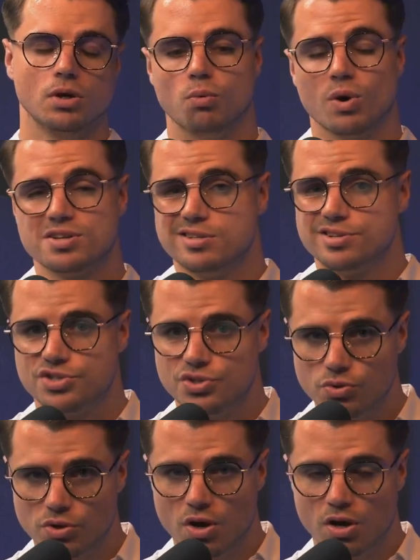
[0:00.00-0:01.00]
Was this
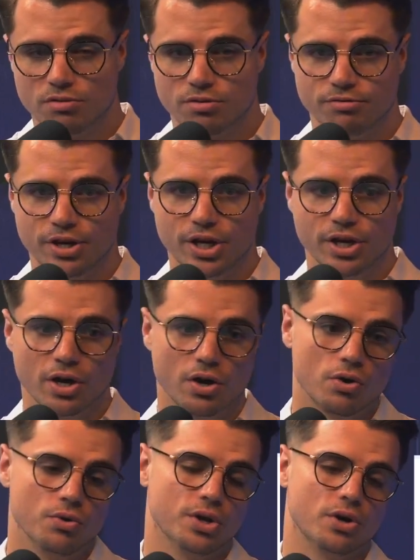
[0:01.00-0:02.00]
too long of a
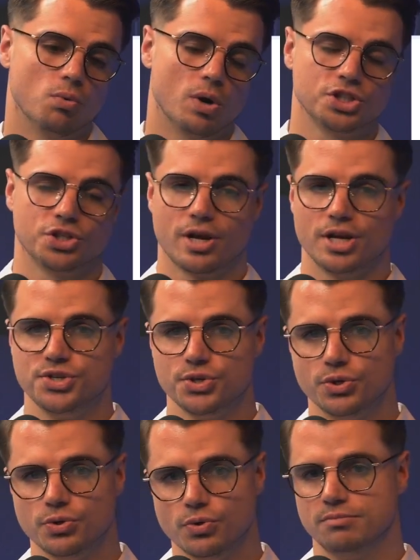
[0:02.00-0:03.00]
video? What should I
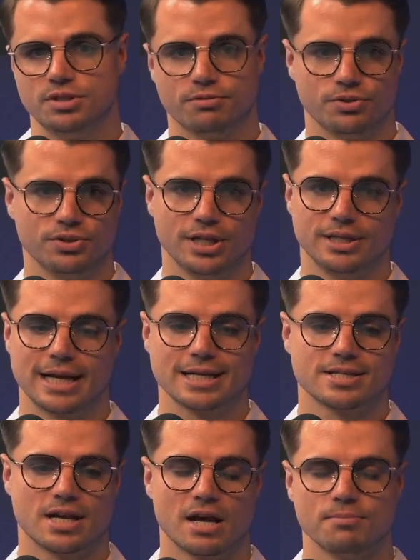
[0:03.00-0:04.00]
do differently next
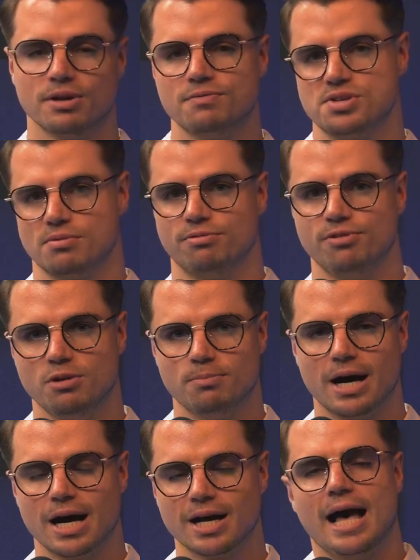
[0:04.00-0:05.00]
time? Give me some
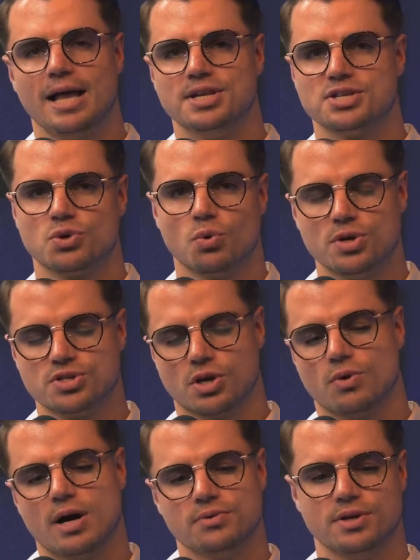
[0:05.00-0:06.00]
feedback. And as always,
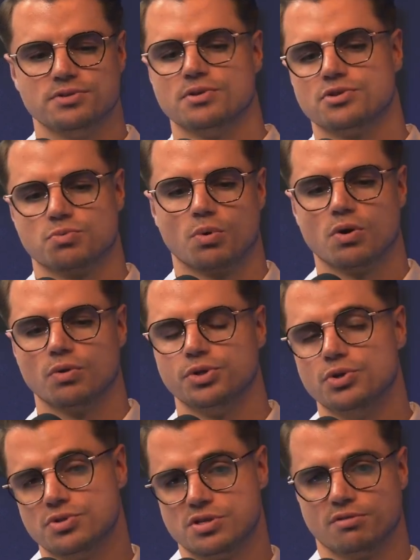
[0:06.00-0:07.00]
go out into this world,
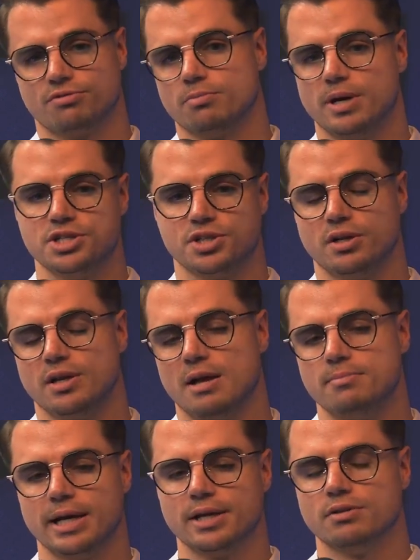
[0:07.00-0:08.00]
use this information,
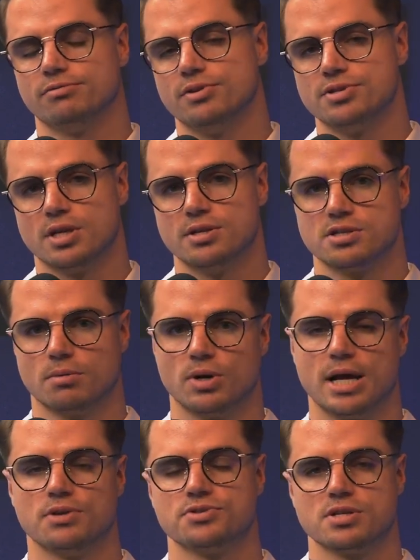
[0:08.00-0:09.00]
and make a difference in
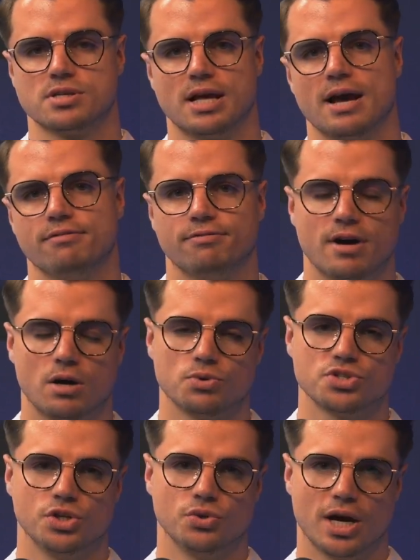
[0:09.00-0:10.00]
someone else's life. I will
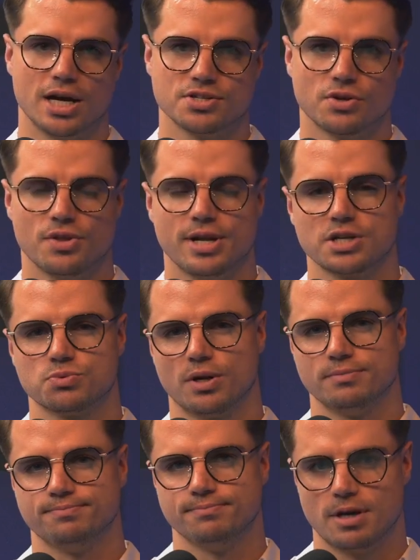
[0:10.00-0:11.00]
see you guys on the next
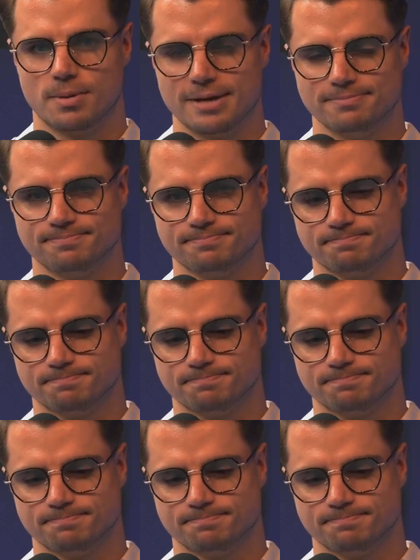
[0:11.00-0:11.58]
one. Bye-bye.